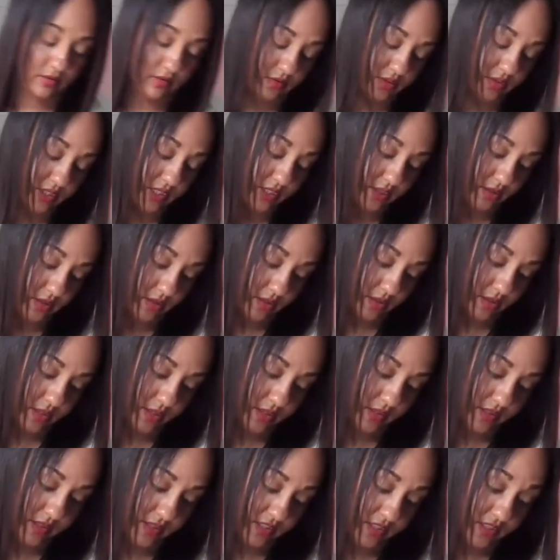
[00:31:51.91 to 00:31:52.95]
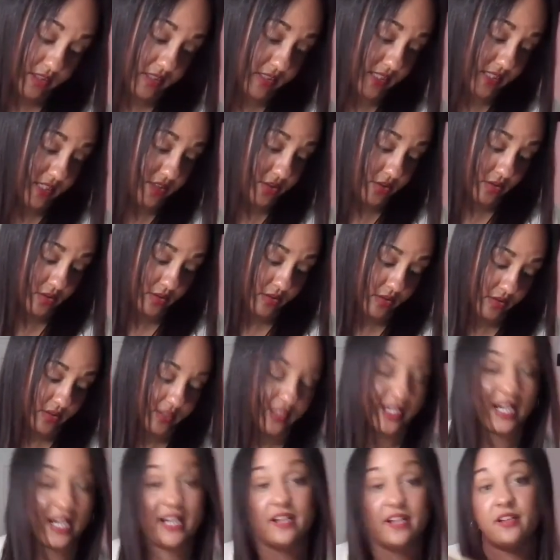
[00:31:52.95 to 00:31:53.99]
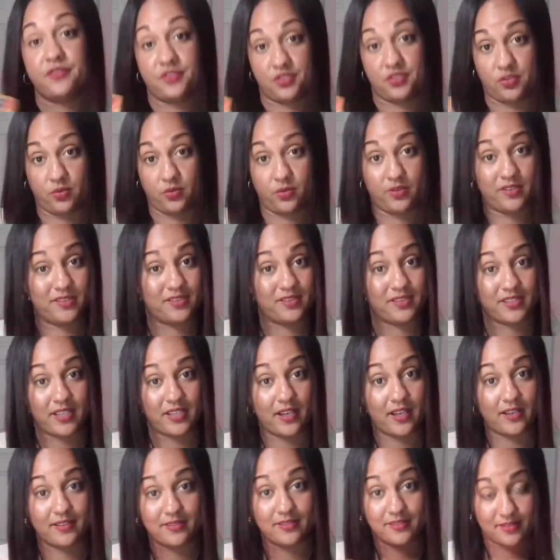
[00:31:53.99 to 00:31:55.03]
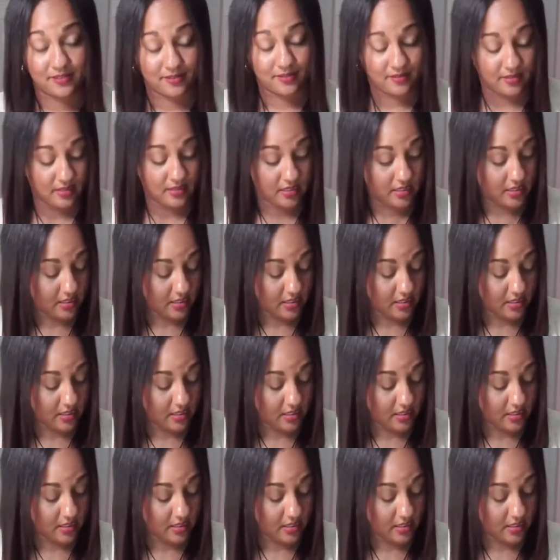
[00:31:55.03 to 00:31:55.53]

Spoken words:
Thank God. This is essentially the Nine of Swords, guys.